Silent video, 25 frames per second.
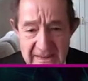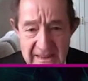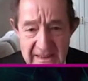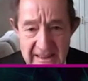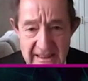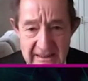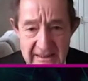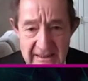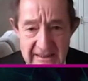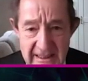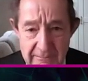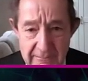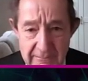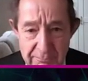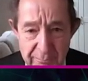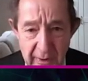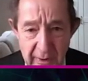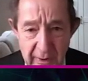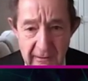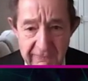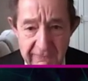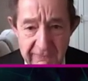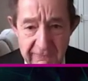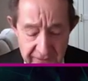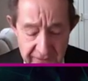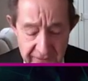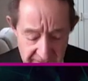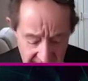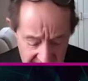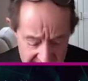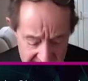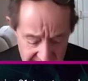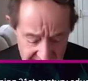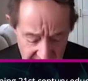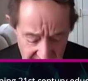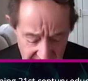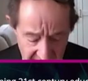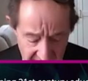to see the above the
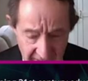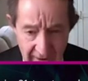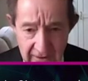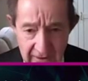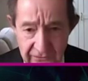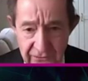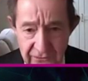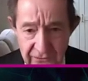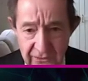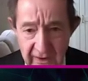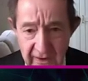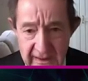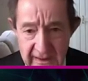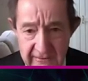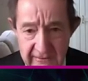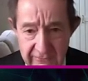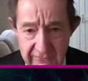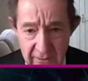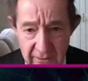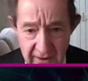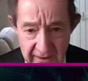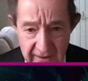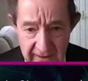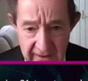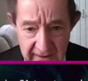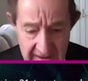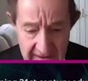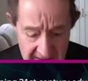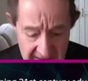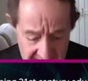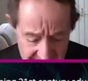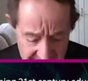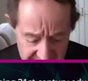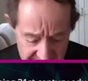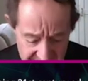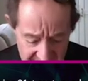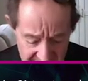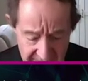line, the hard side of
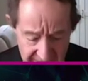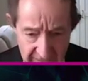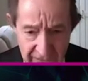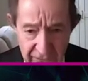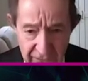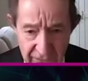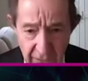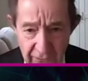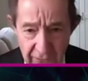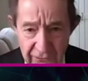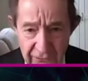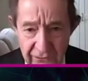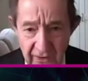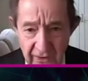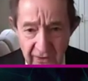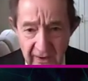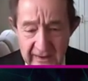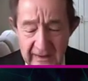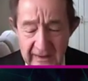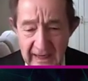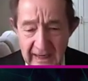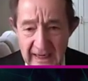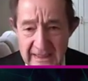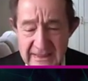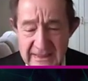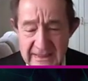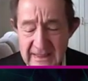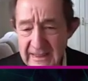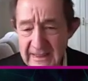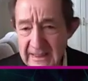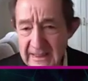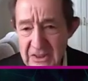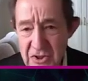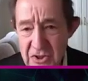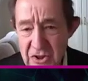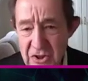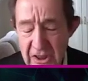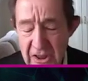learning and the soft side. And
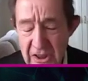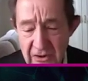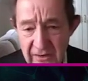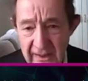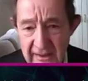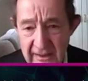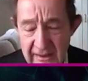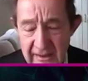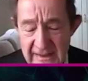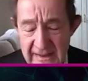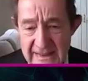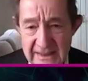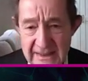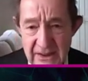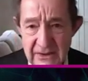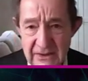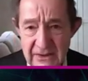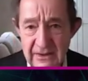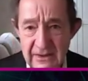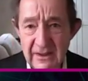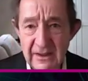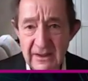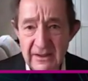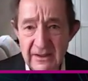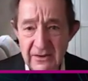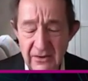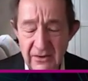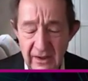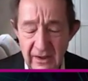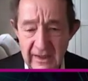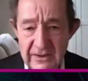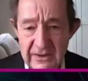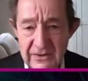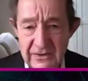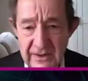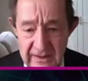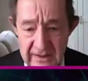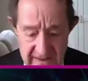did they listen
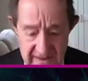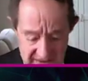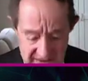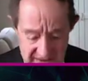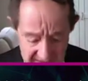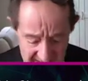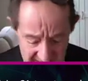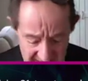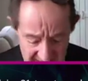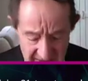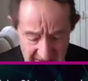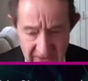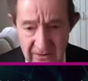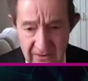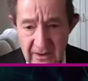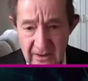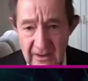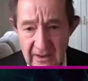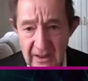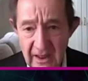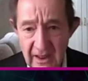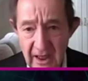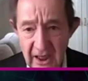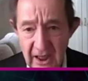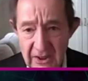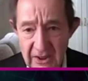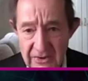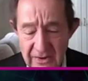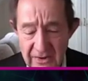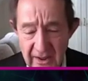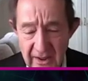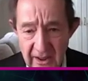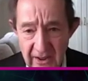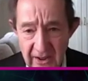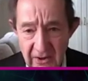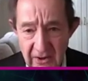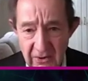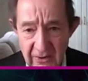9 years ago?
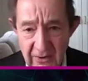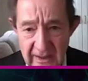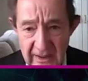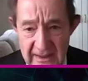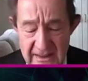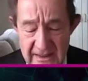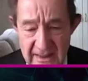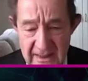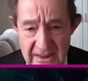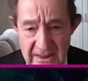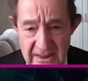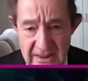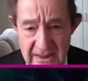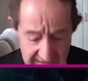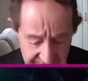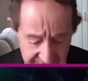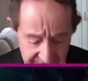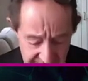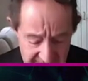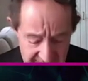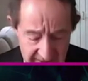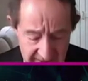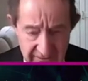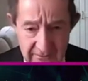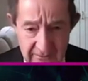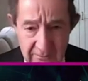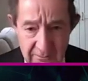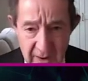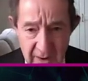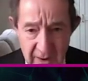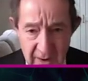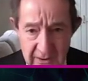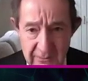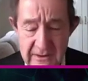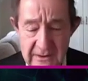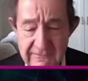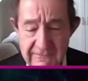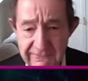No, is the DfE at the
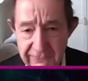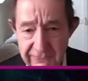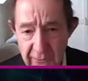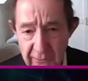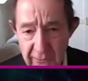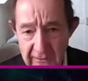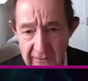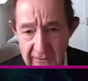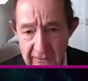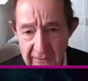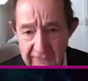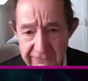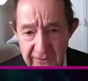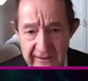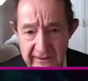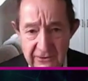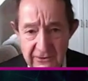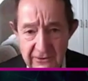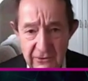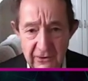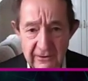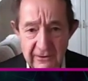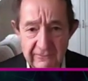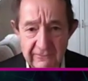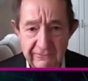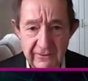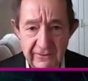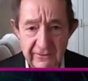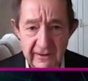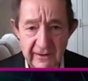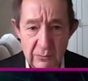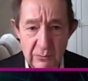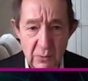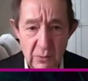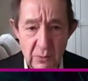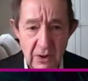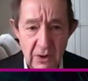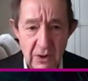moment full of very good
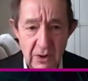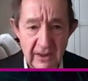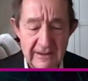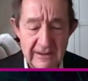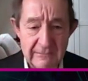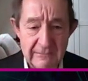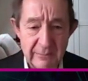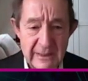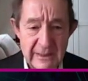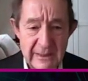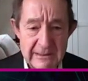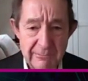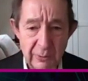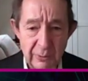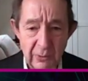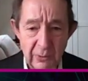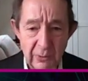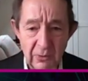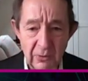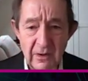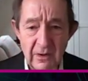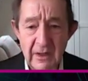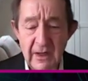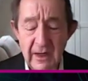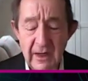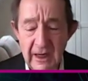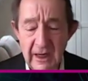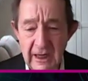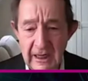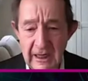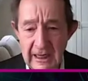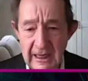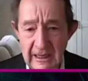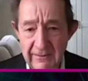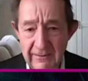and very worthy people.